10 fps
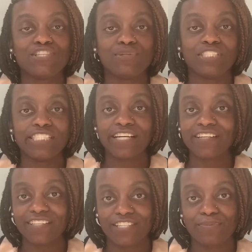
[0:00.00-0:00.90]
to share
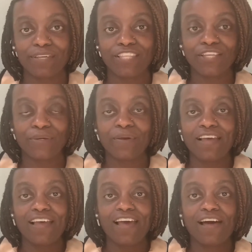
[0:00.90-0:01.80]
this with you,
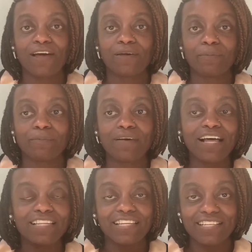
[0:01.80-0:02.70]
um,
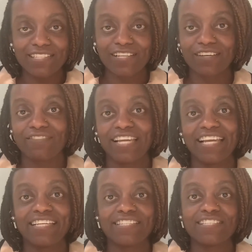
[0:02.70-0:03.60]
a list of
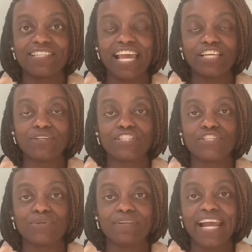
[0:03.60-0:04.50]
things that you can
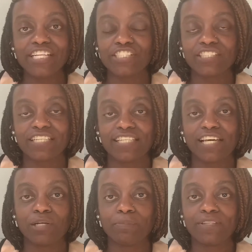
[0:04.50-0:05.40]
do naturally to
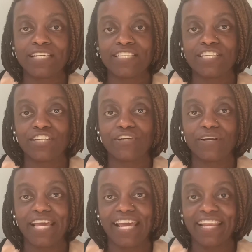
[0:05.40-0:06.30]
help lessen your
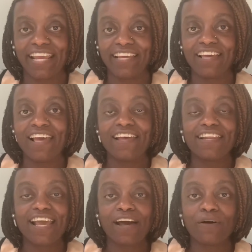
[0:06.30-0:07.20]
headache.
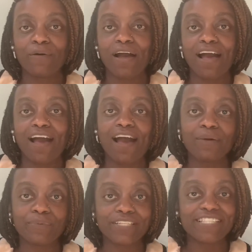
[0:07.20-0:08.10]
Now, I
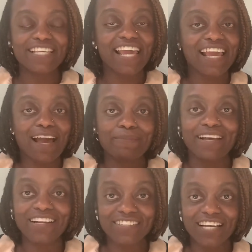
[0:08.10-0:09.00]
would say I'm
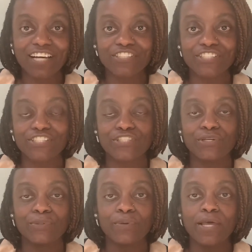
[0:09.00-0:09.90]
not a doctor,
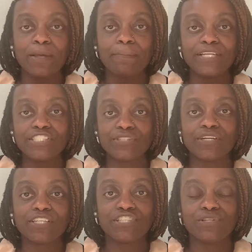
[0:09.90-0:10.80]
so be
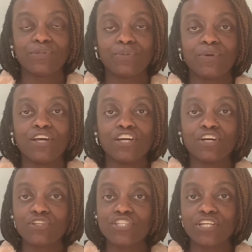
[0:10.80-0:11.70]
sure to
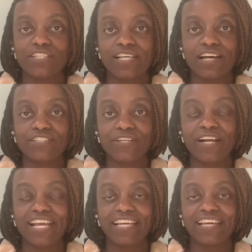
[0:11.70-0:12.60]
go to your doctor
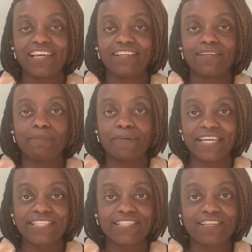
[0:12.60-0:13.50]
and get the
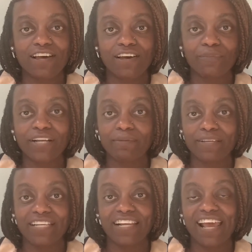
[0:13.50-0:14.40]
best uh,
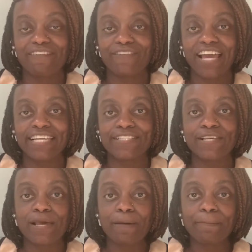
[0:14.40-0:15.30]
recommended advice.
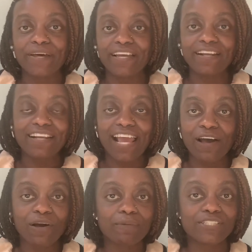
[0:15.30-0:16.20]
But
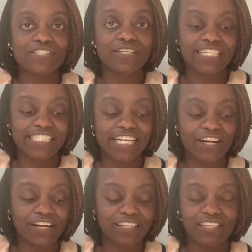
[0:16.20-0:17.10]
now I'm just going to
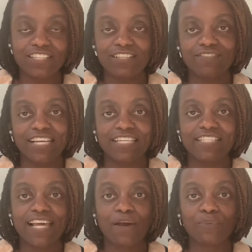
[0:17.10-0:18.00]
share a list of things
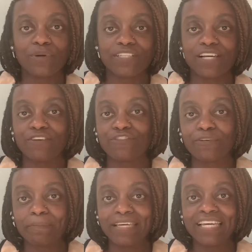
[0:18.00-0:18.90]
that worked out for
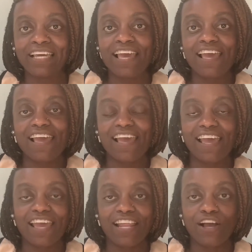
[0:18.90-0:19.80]
me,
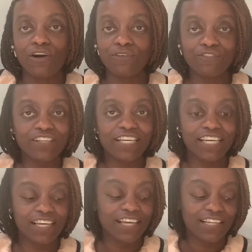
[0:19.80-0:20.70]
and
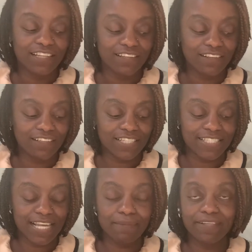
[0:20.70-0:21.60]
hopefully the
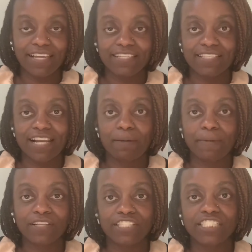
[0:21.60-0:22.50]
same things that I'm
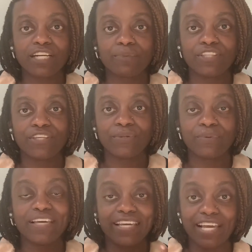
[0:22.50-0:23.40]
about to share with you,
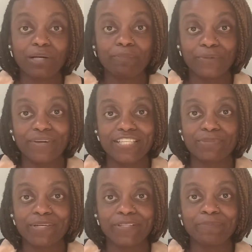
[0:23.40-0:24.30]
it can help you as
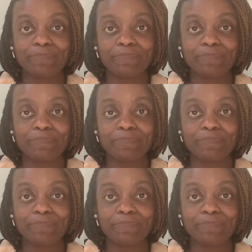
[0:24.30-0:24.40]
well.